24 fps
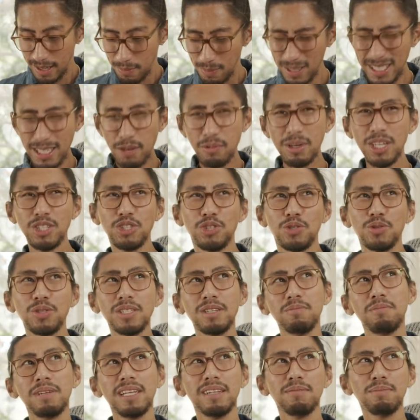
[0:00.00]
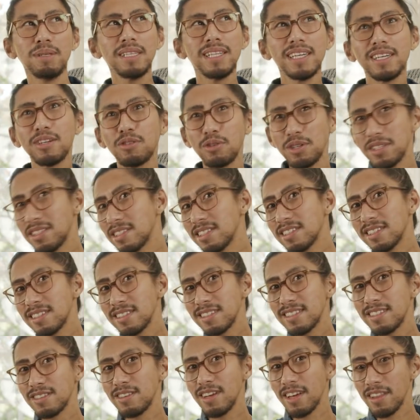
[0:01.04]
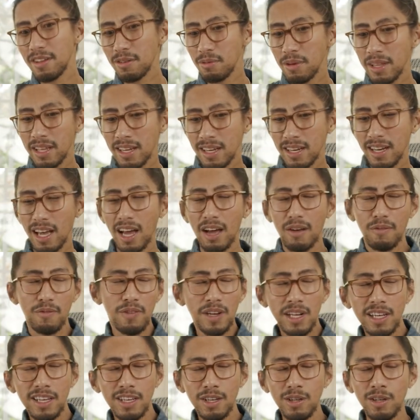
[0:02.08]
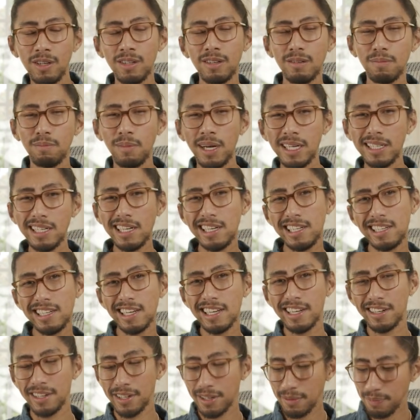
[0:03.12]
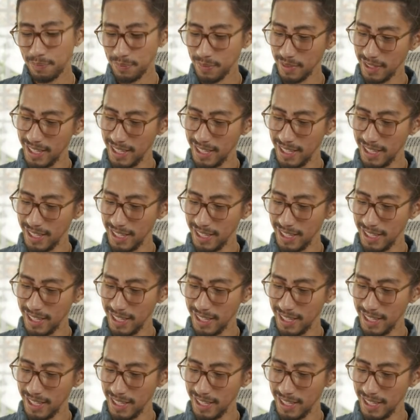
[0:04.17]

Plus, I want to choose some little bit like crystals together with it. Feeling cute. Might delete later.